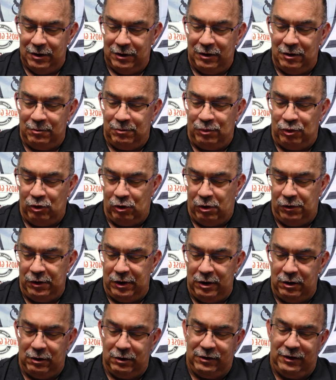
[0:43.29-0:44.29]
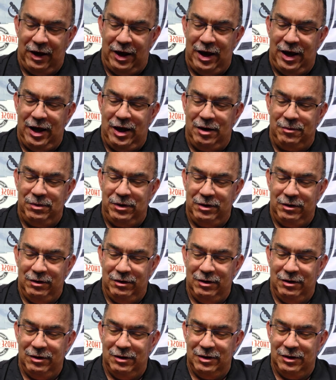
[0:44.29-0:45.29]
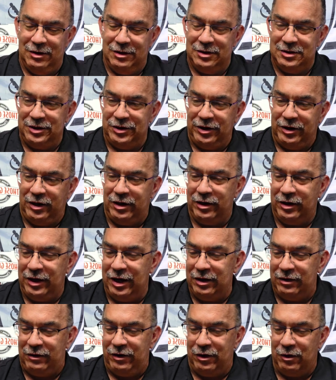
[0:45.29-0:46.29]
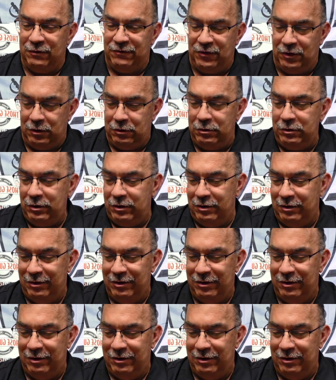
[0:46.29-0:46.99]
To pull the little tab so you can get to your phone.